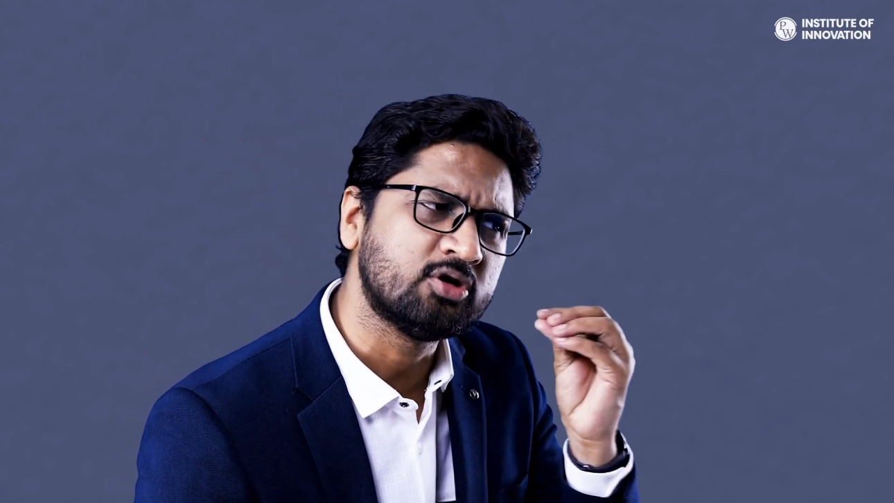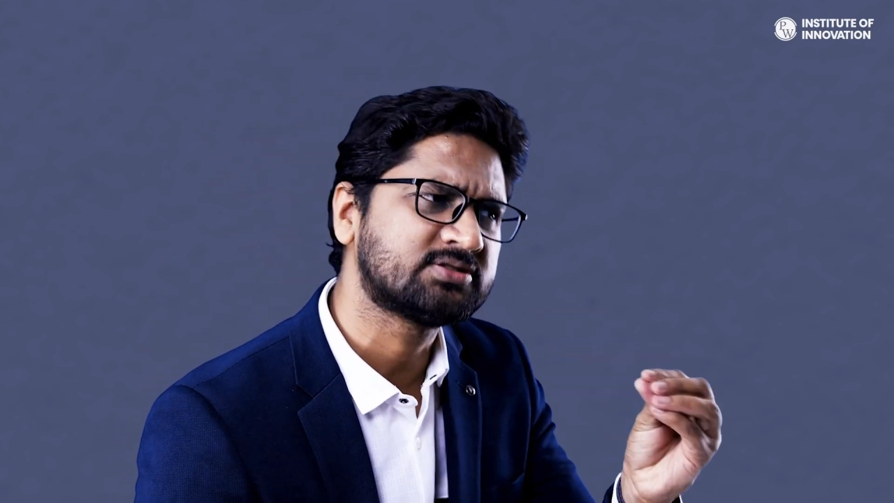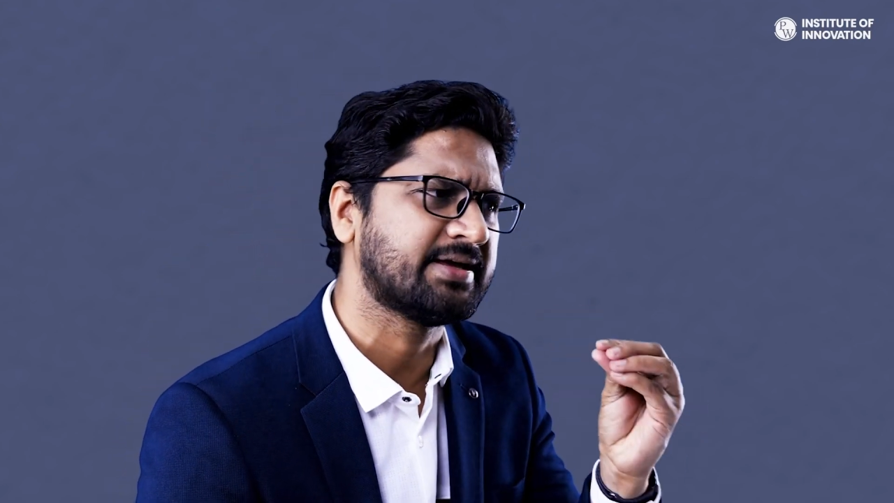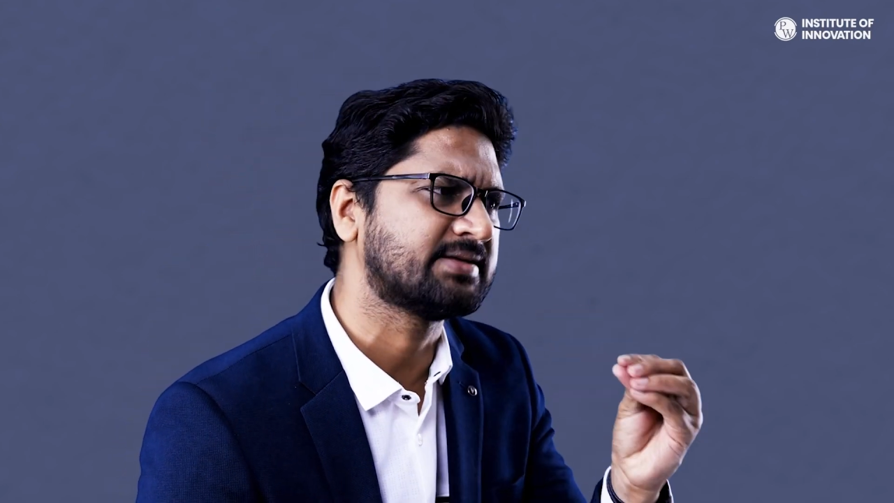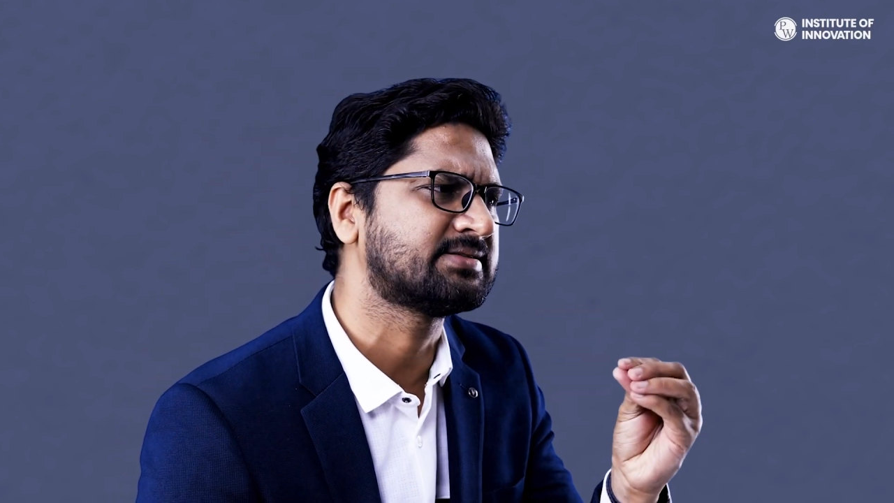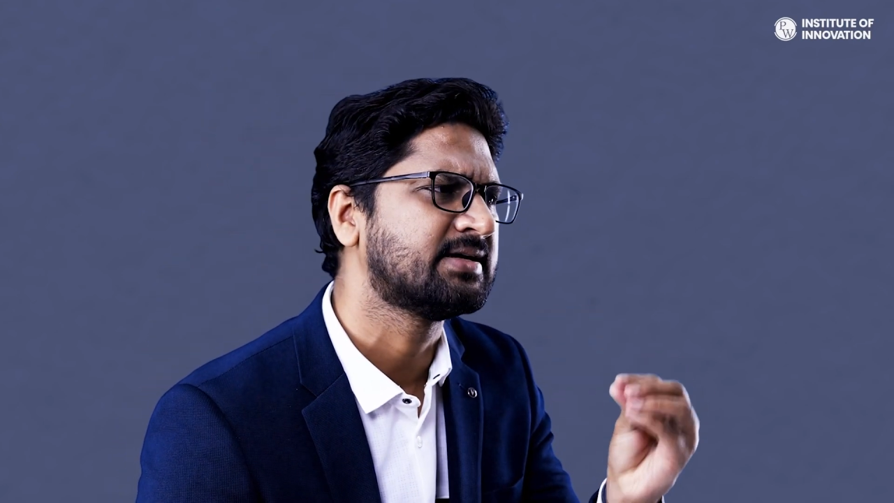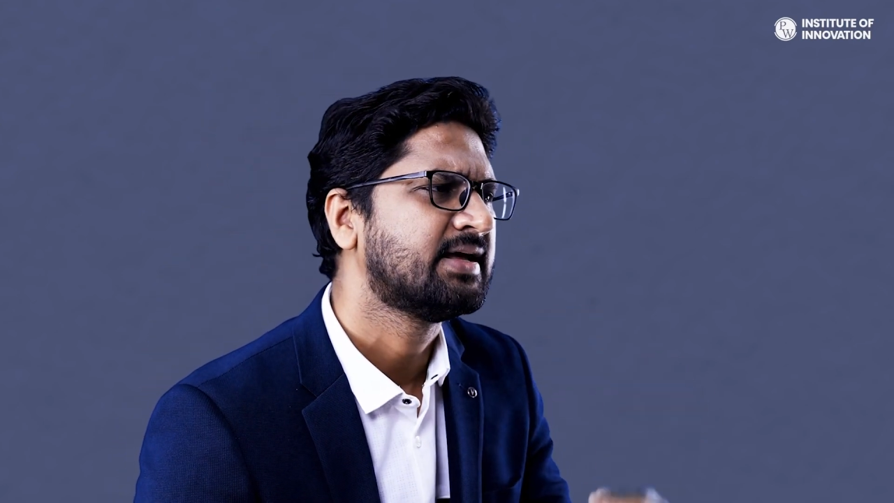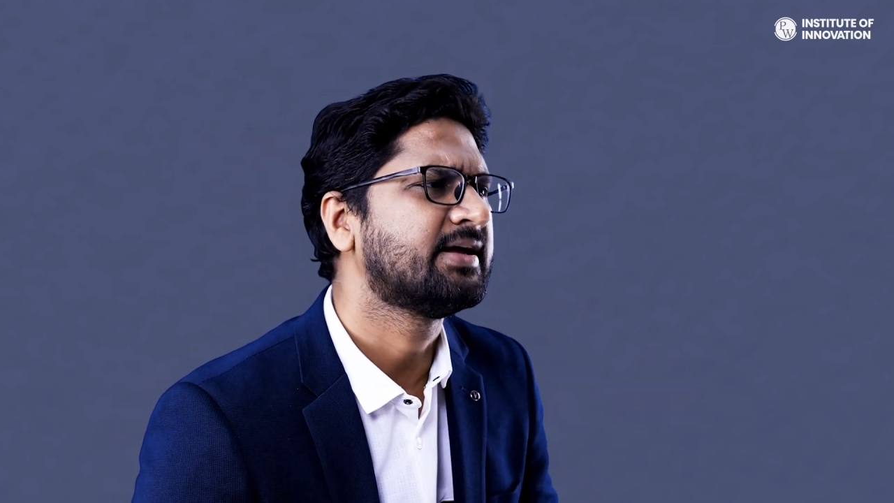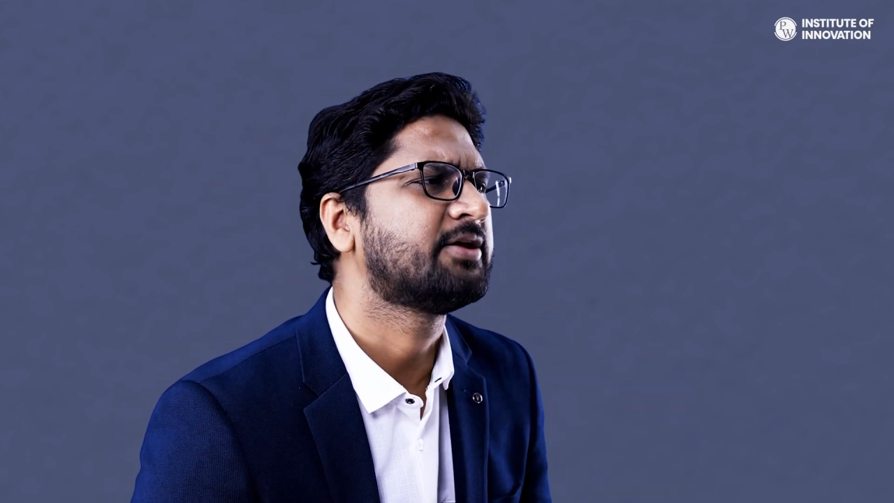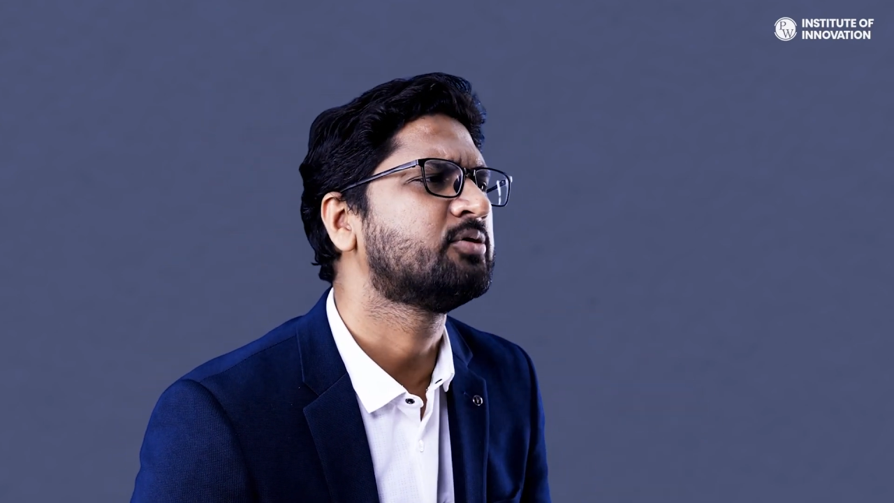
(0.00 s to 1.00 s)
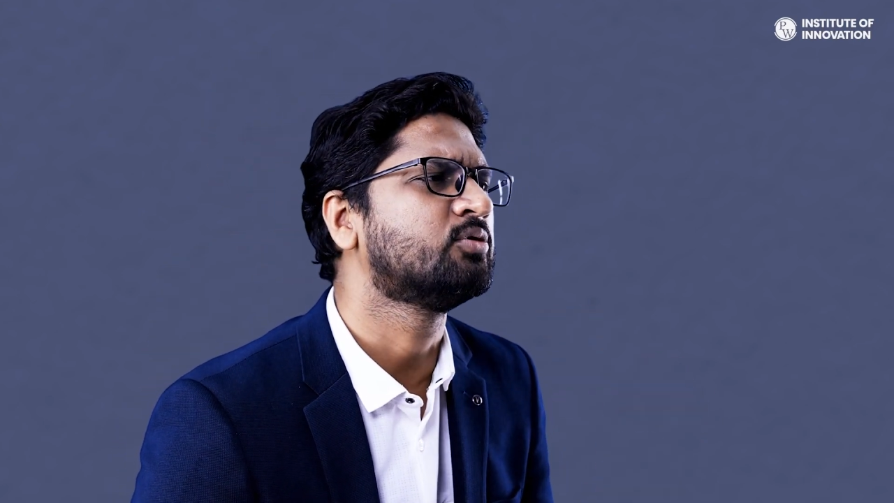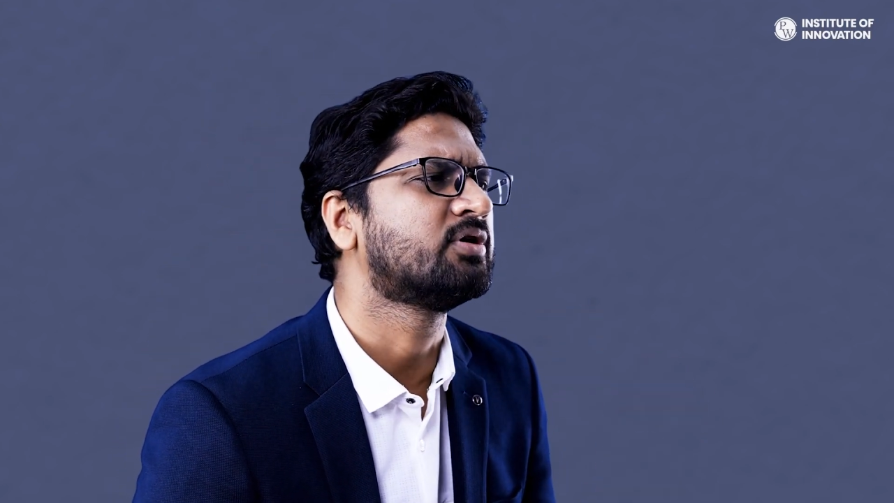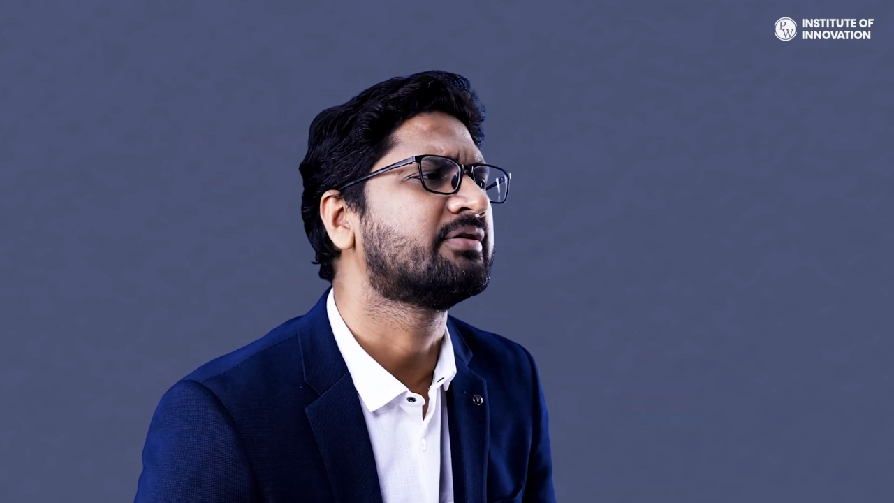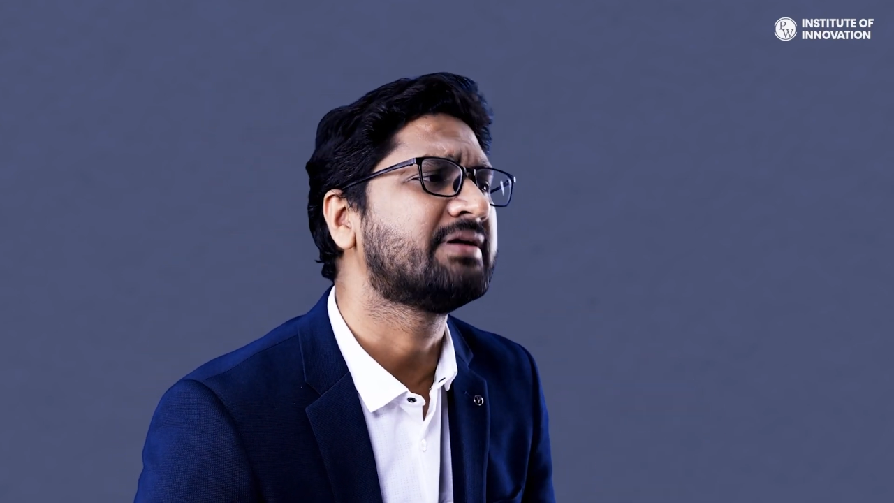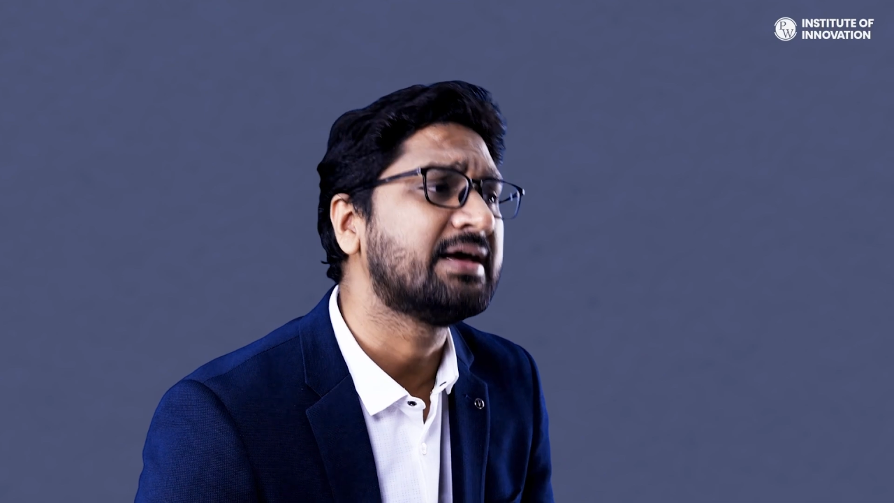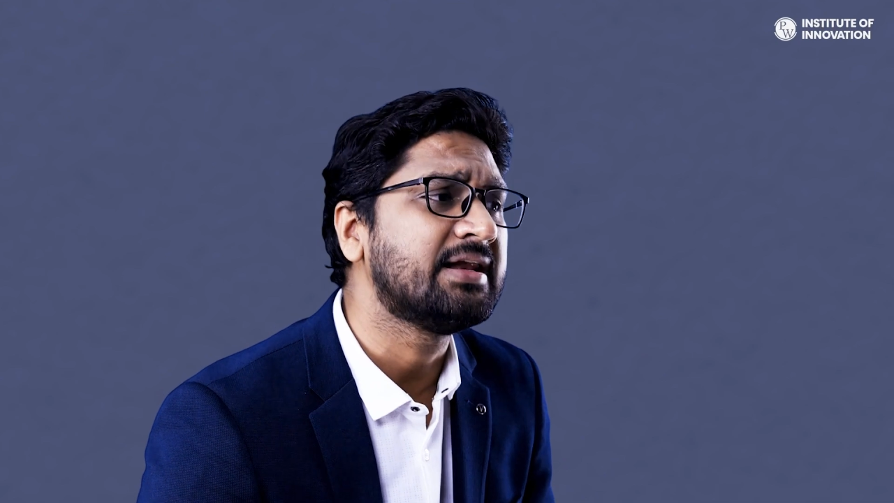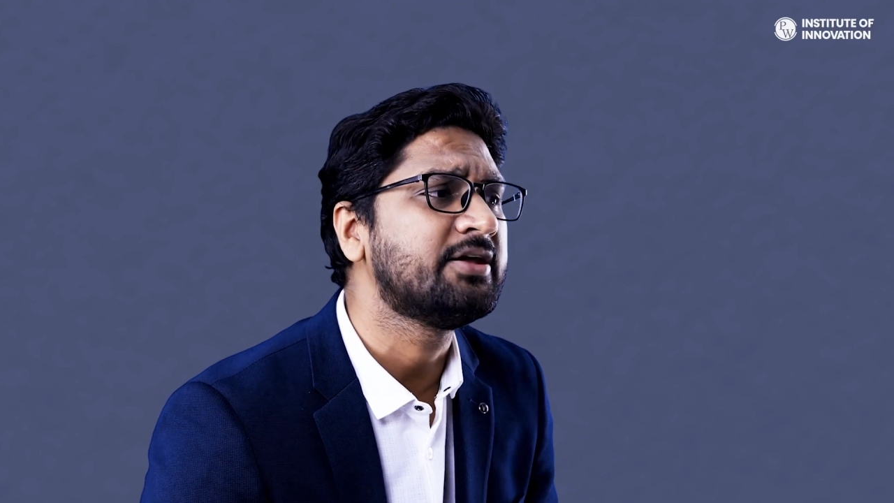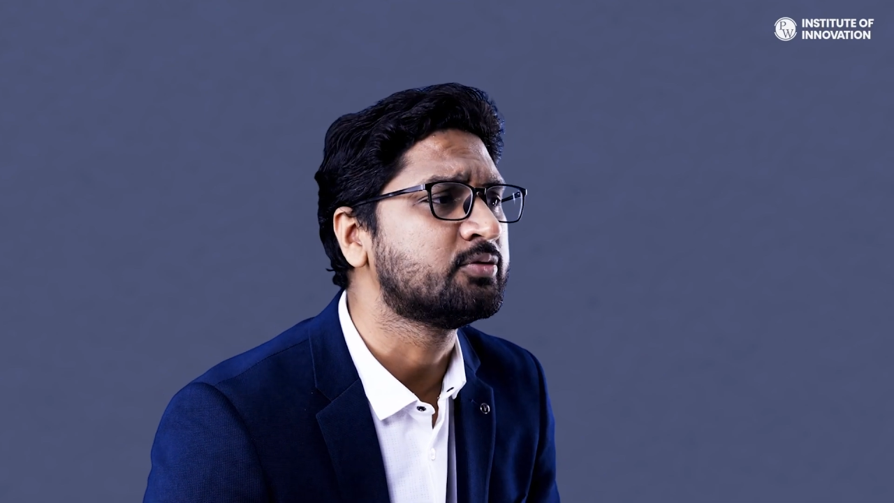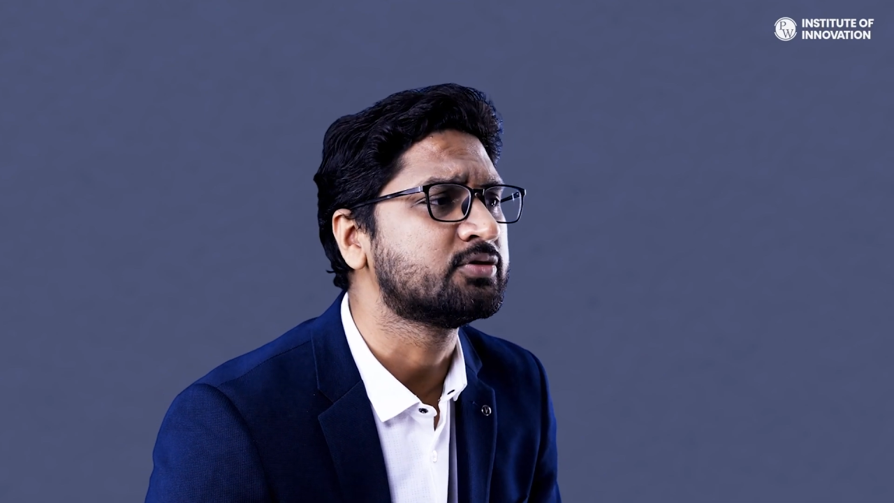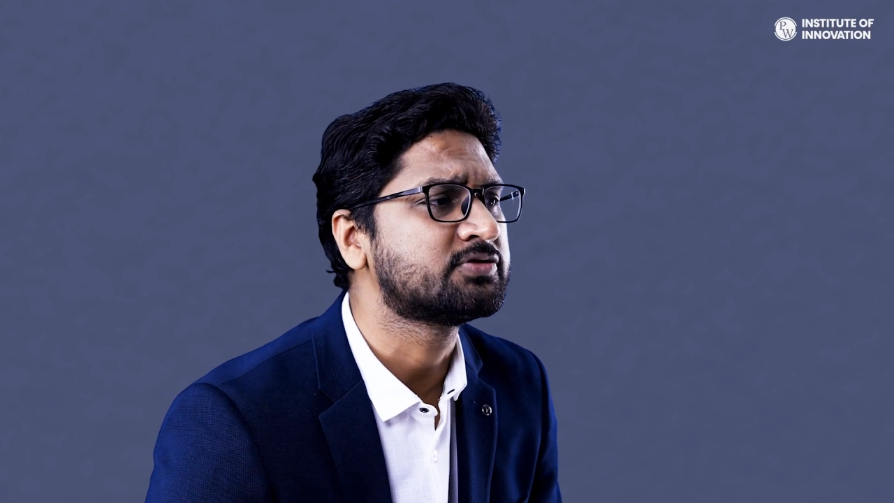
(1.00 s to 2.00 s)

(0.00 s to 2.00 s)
those things that you would really